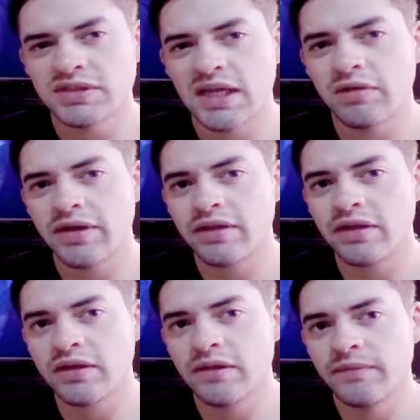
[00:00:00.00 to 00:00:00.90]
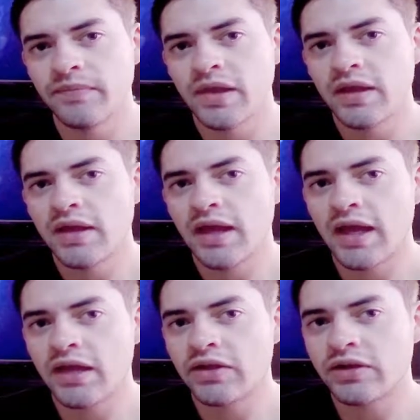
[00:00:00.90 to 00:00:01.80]
now, I think,
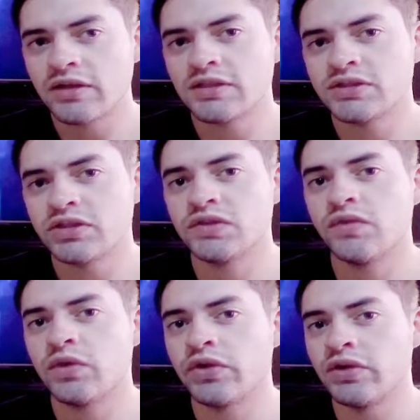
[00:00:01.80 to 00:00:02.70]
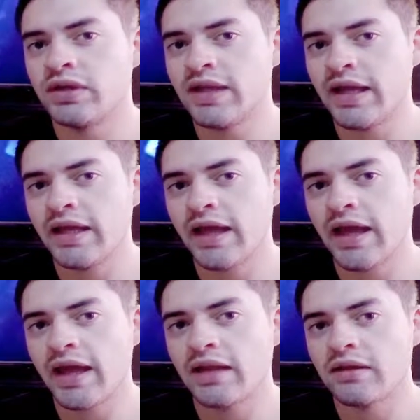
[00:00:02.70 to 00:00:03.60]
and you're going to search for your date
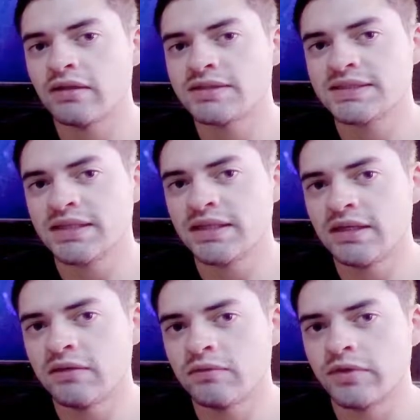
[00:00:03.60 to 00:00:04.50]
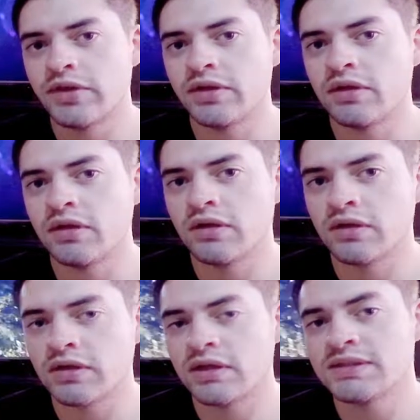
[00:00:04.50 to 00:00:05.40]
and city where
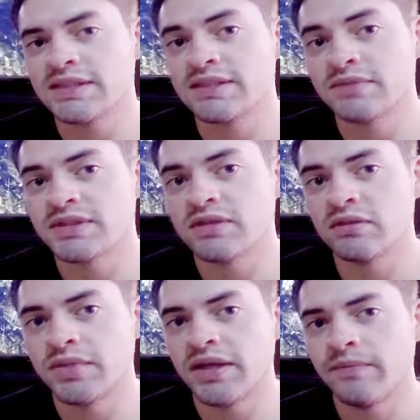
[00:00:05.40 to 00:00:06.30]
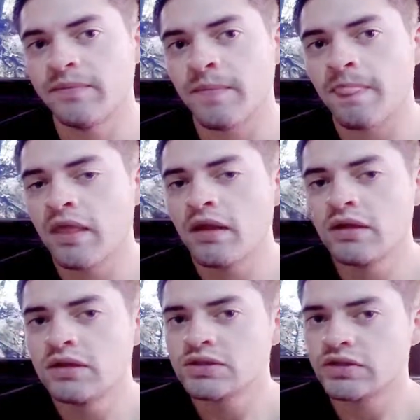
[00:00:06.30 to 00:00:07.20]
the assessment is going to be.
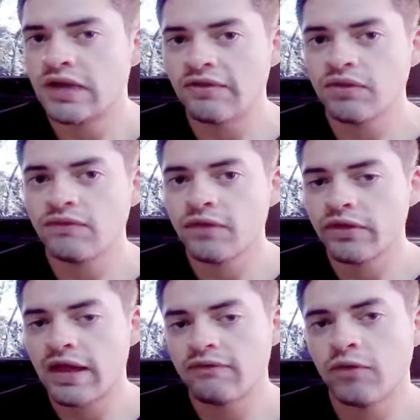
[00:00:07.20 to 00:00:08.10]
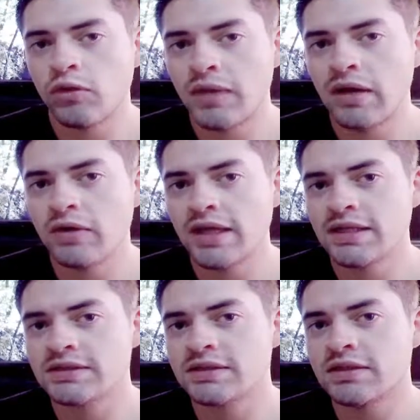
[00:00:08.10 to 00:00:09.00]
So you have to fill that form out, and
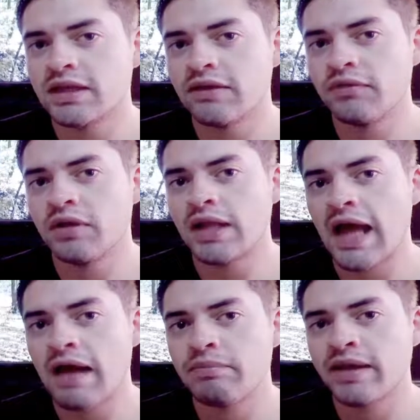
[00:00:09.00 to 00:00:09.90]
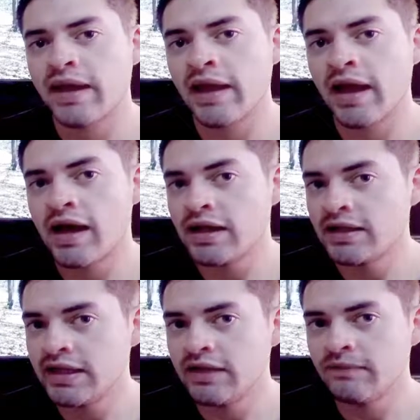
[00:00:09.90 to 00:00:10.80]
it's going to give you an applicant
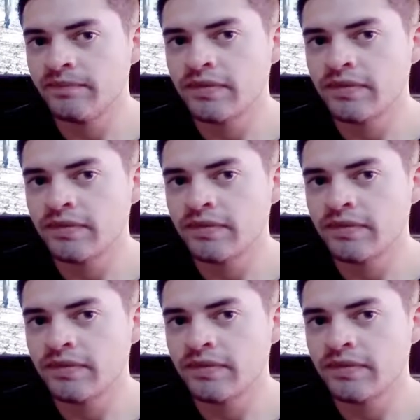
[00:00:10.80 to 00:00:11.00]
ID.